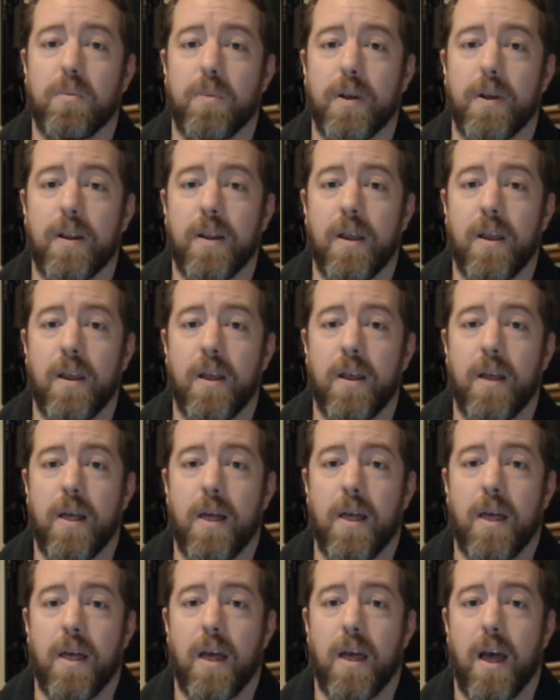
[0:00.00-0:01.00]
but
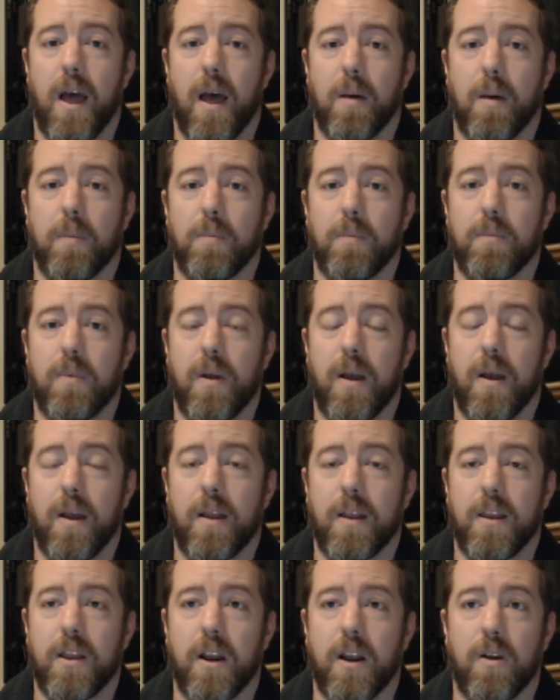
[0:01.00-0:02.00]

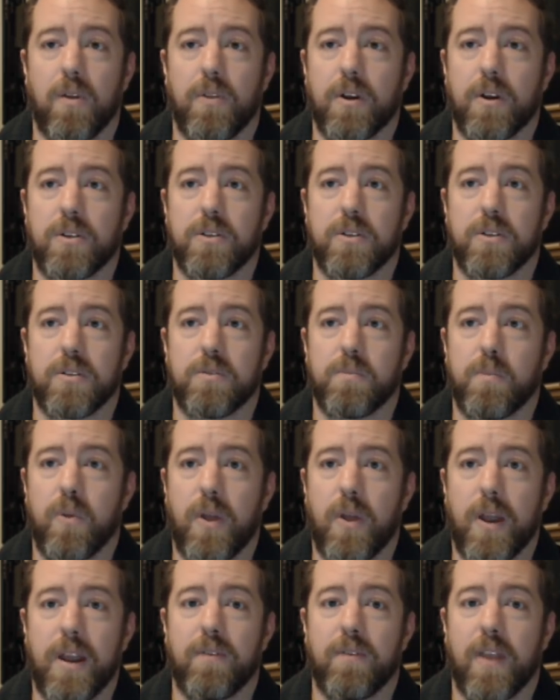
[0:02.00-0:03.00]
you know, there's
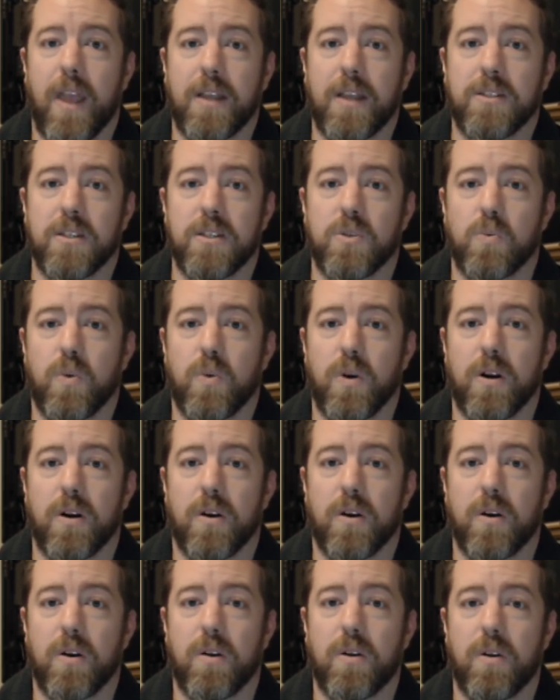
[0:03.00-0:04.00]
plenty of cases
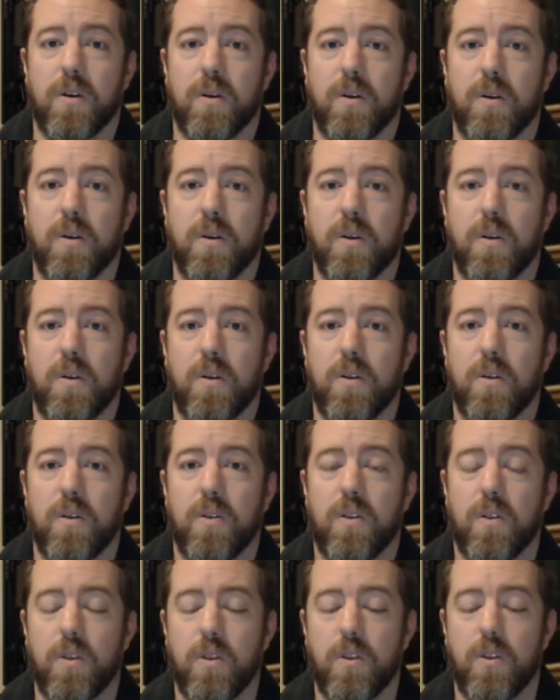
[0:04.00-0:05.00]
where
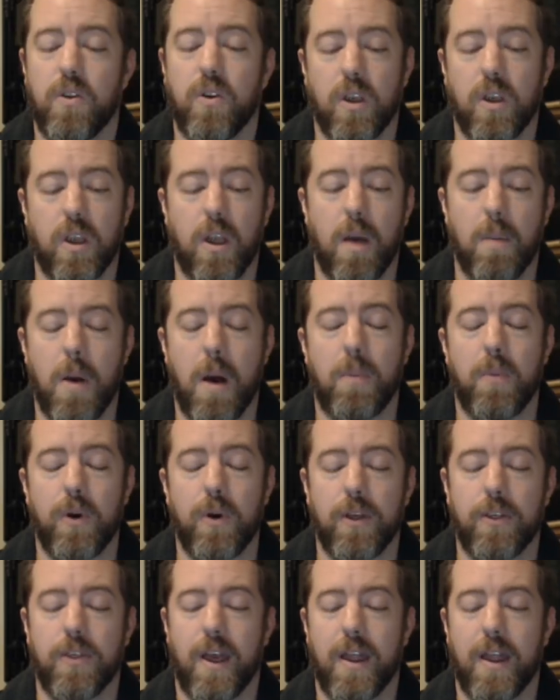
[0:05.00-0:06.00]
you could come up
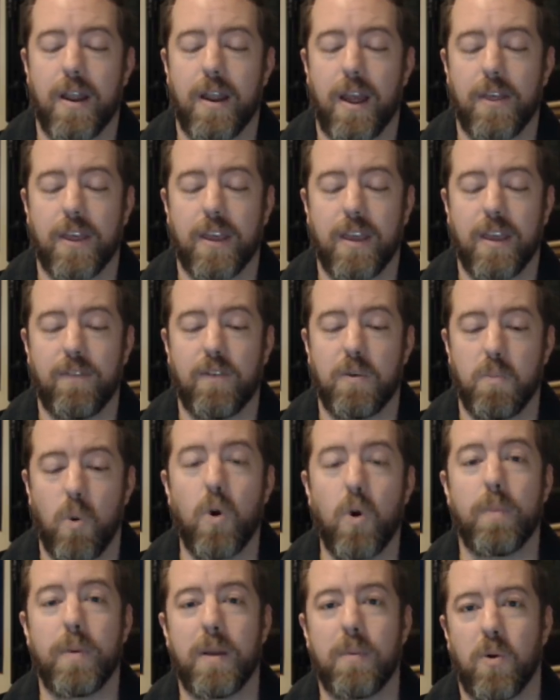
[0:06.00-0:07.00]
with that. I think even
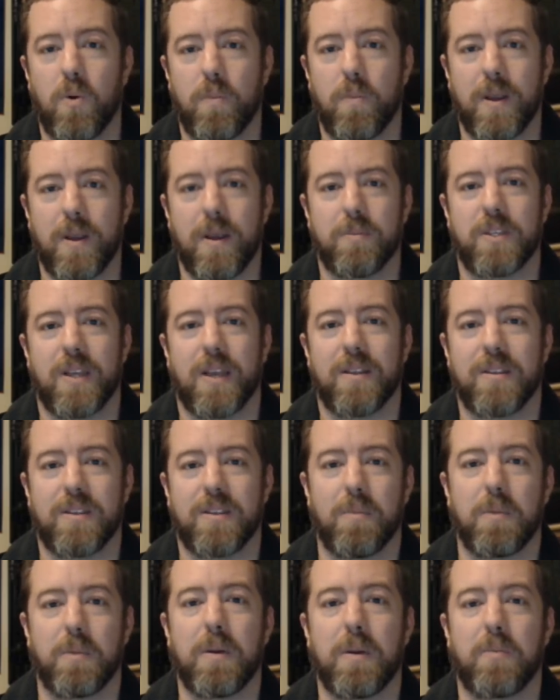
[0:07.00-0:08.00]
more people would be upset.
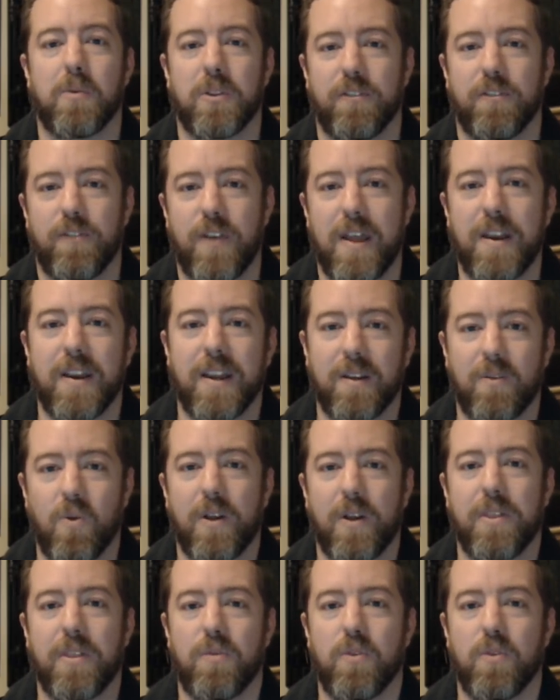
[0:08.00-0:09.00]
Some of the people defending
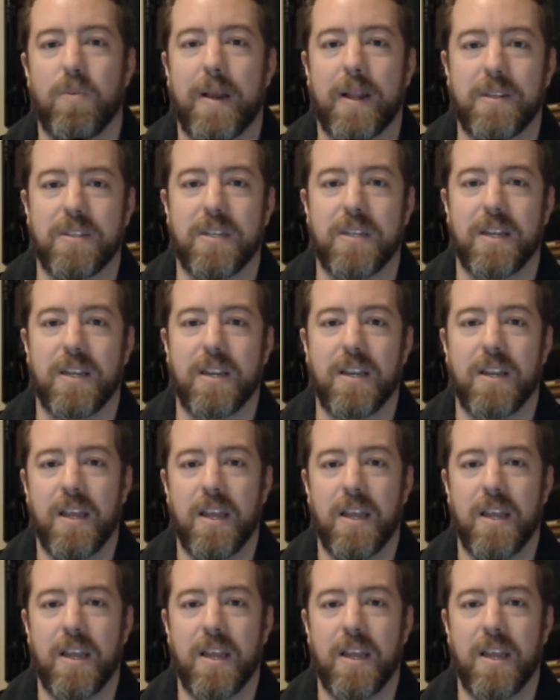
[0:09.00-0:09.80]
what the roommates did